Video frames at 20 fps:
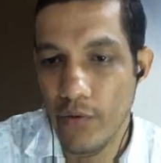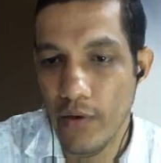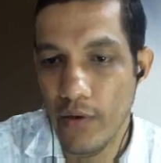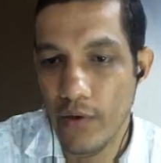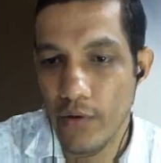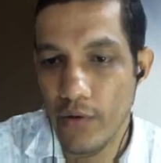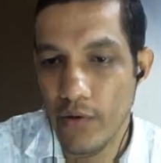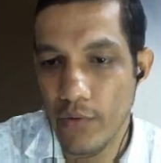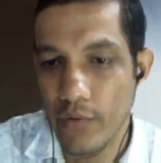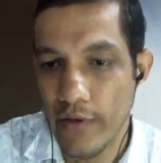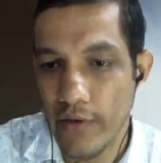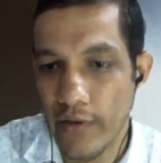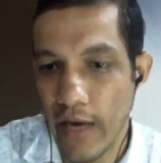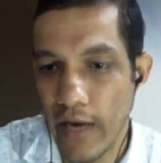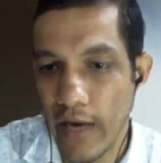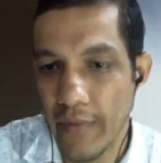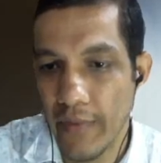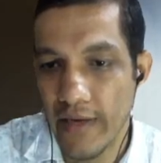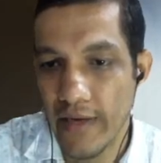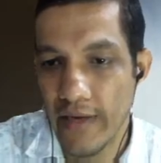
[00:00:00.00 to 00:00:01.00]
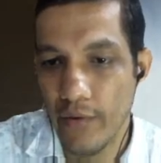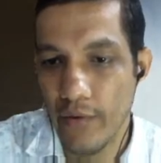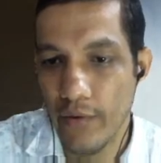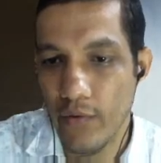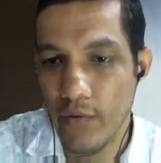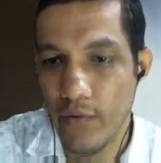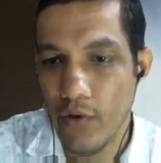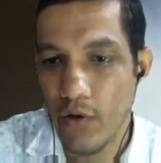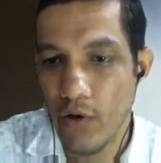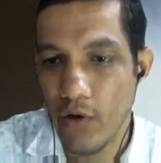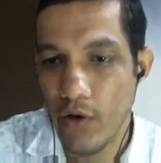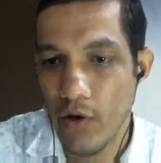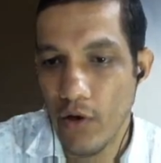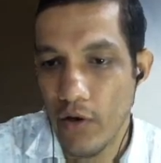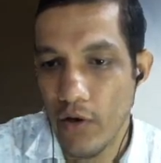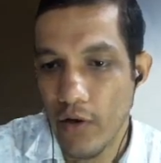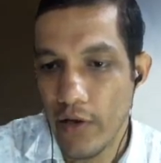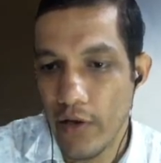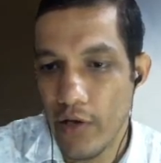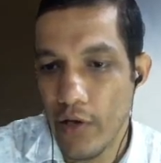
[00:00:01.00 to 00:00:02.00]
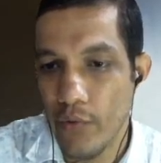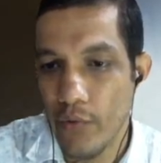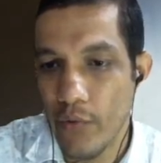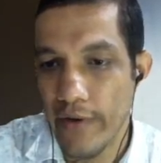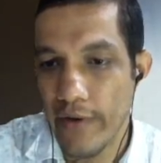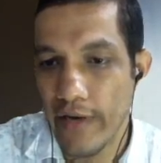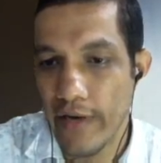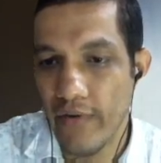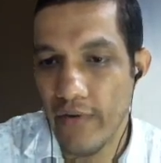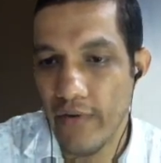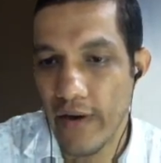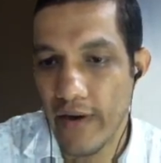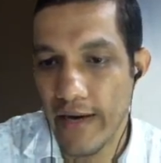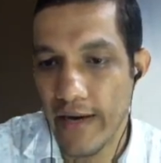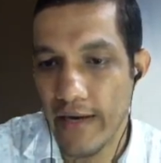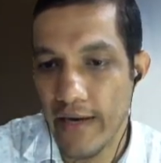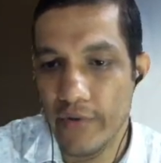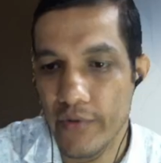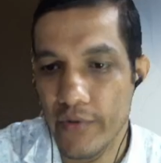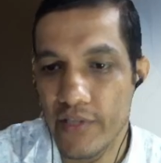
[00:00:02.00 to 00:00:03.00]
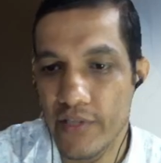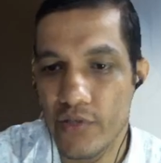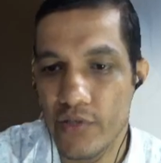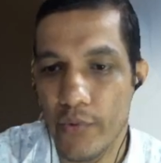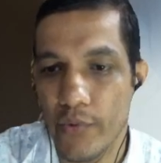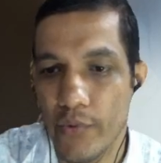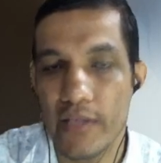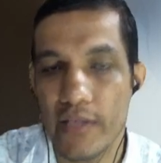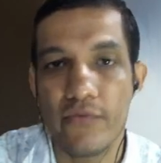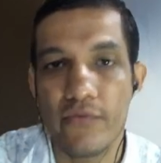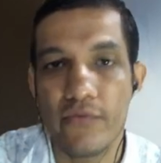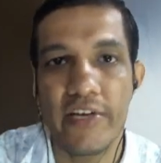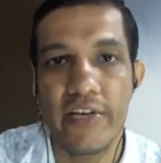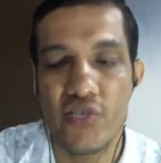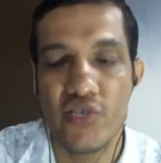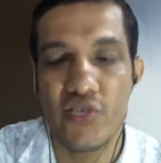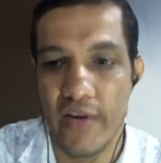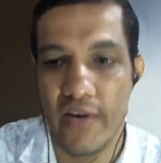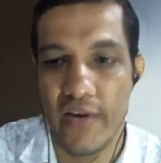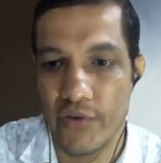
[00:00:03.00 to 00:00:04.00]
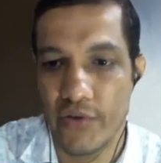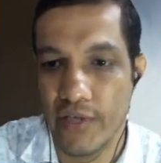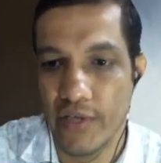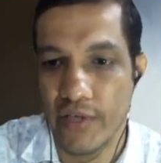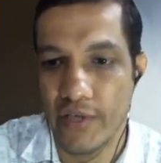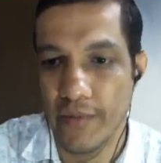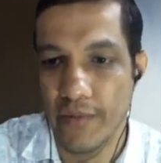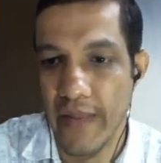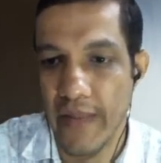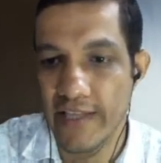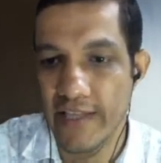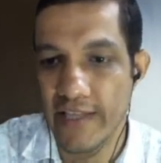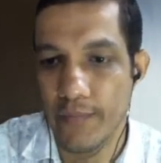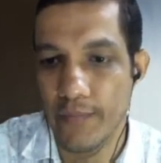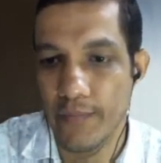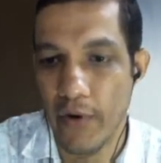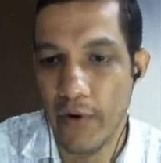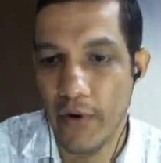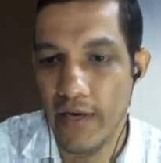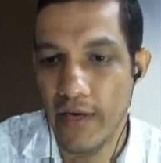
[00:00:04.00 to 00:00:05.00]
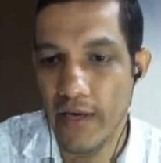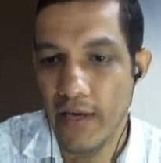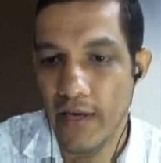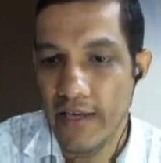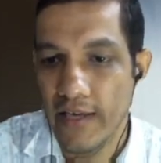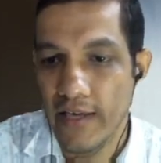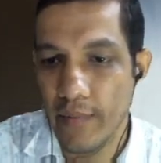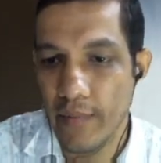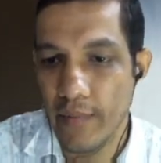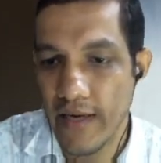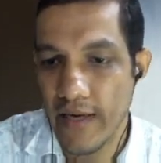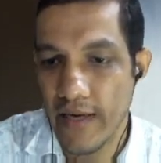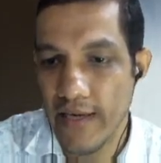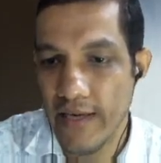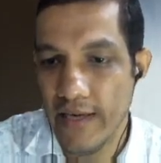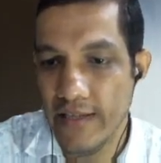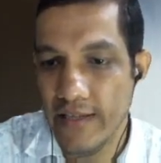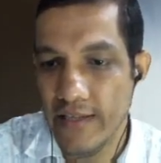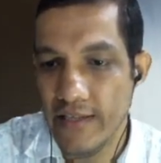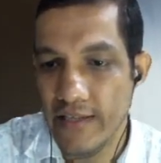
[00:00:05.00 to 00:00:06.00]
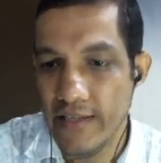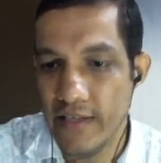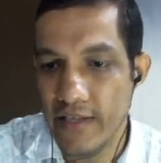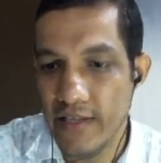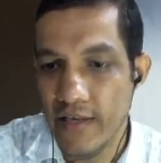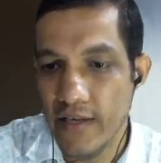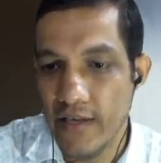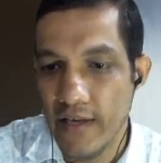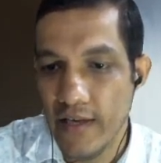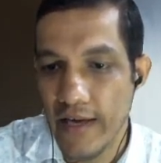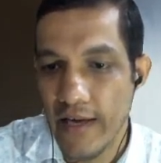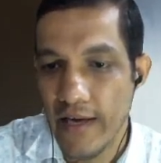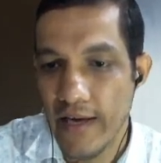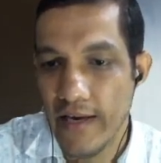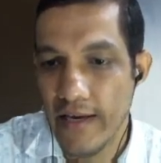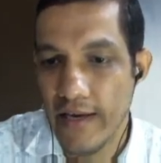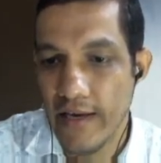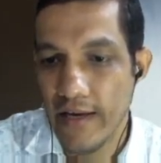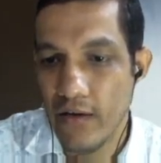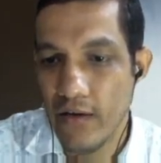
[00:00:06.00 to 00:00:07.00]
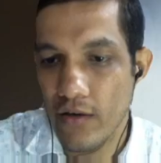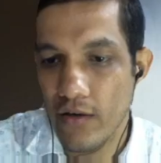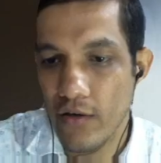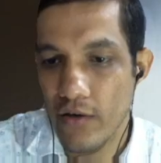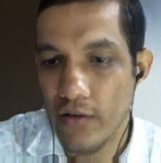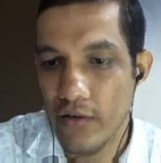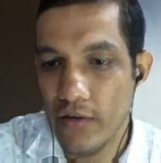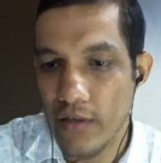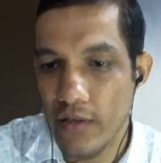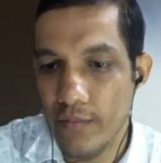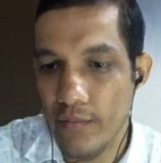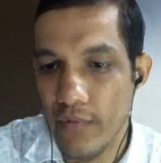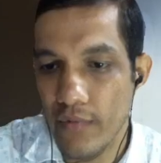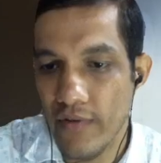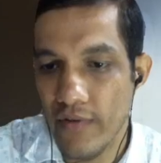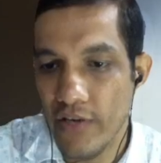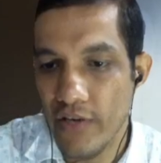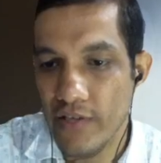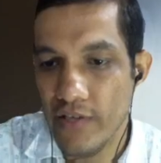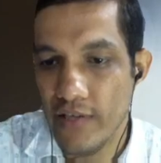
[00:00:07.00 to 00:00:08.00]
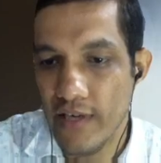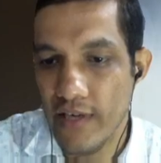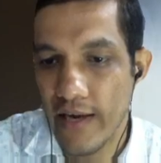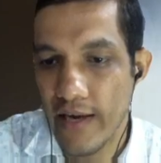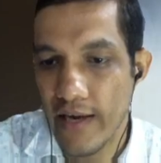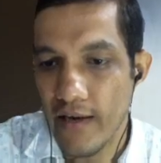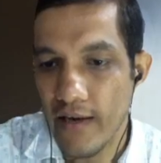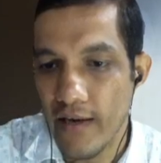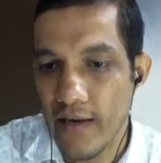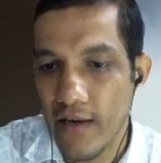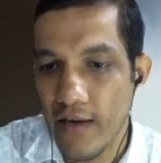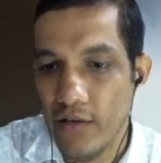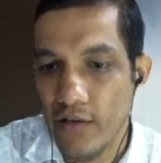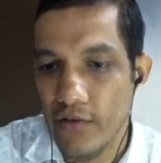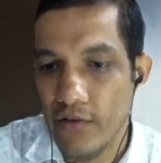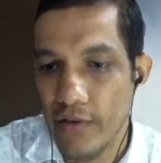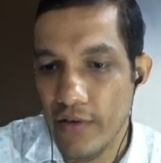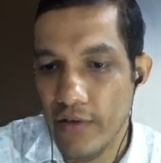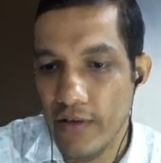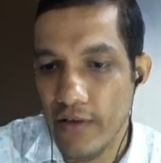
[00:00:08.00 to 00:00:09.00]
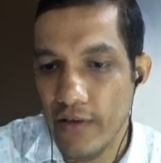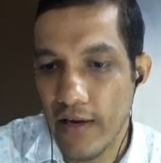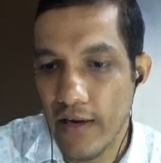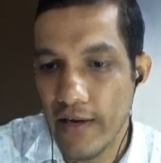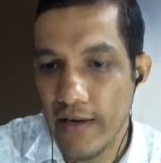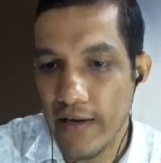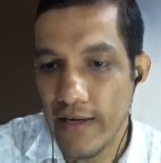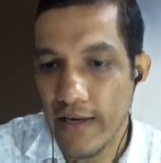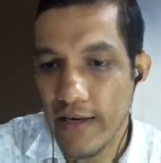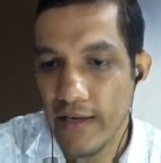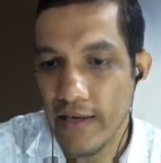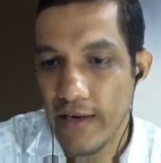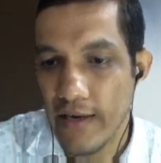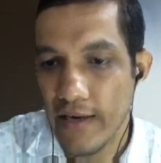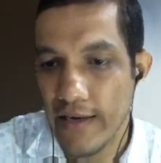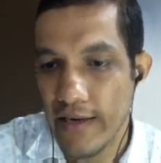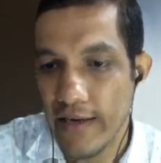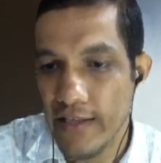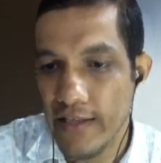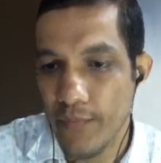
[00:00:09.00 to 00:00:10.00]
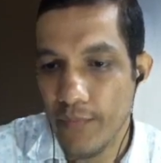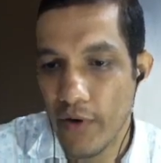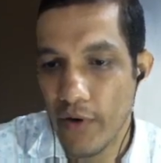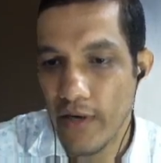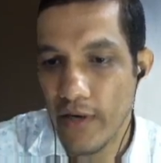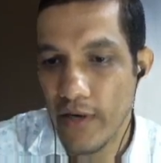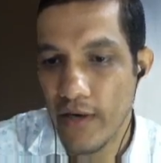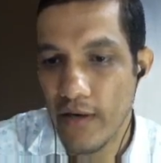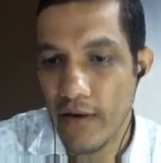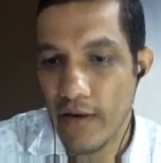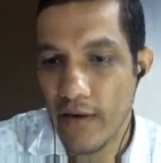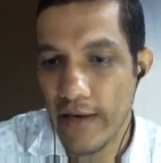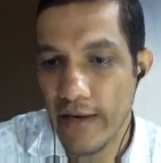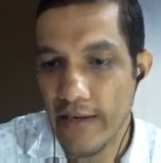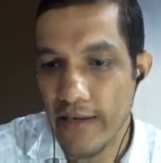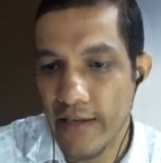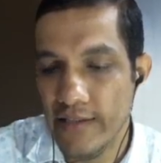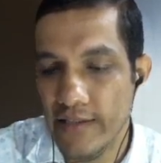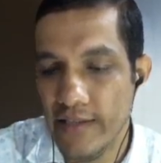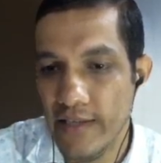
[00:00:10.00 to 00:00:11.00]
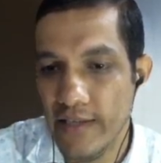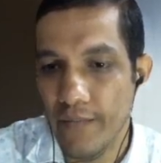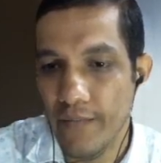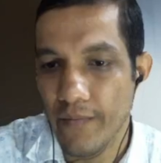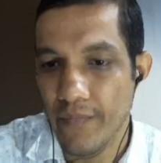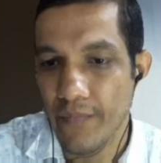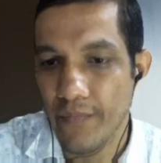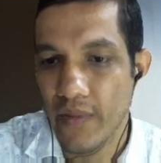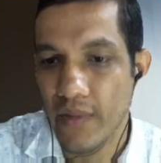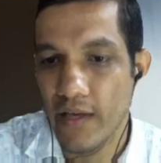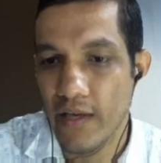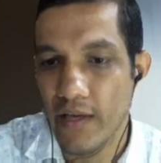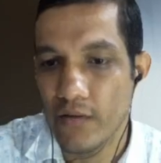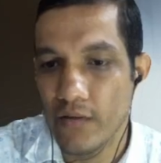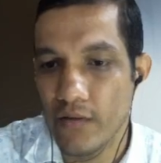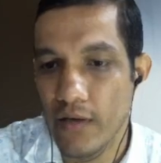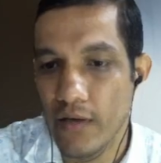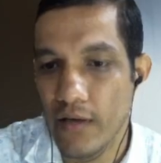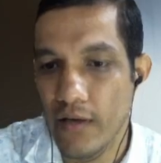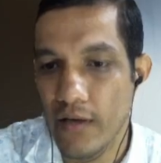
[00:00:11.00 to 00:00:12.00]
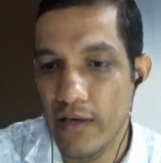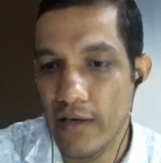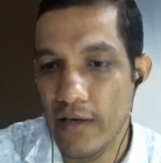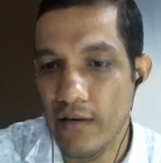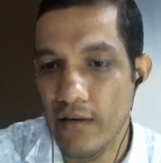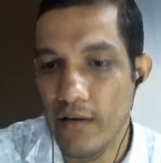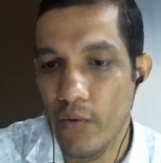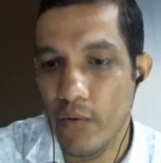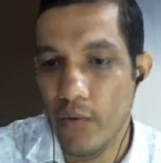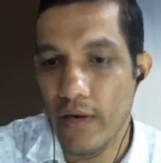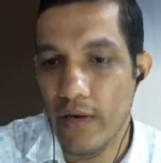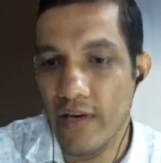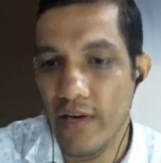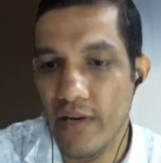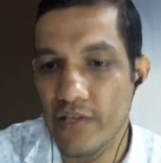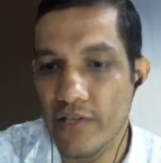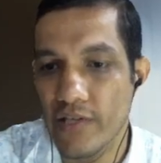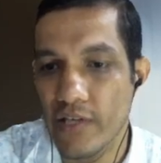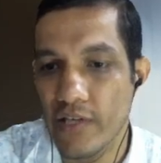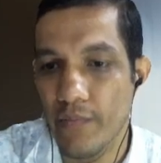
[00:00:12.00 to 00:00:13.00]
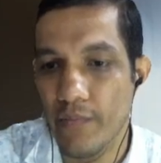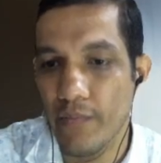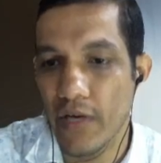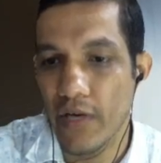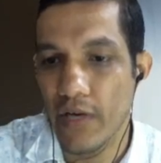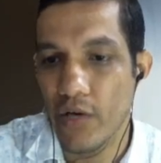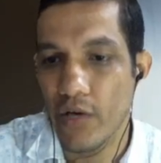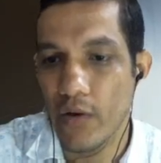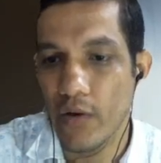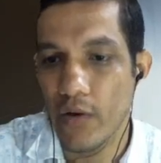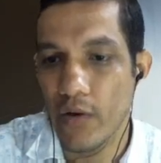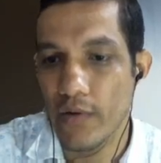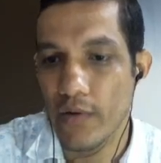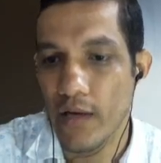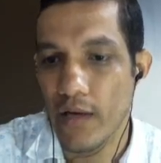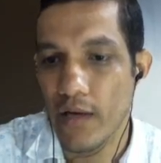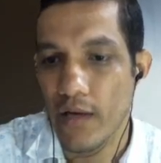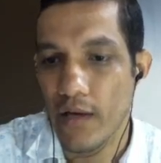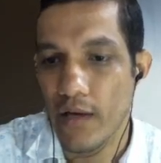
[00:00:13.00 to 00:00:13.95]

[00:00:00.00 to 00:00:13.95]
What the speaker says: to capital U or U infinite, which is known as free stream velocity at this point. Similarly, at this region, again I'll draw some velocity line. So here I'll get at this point, I can see that local velocity will be equal to the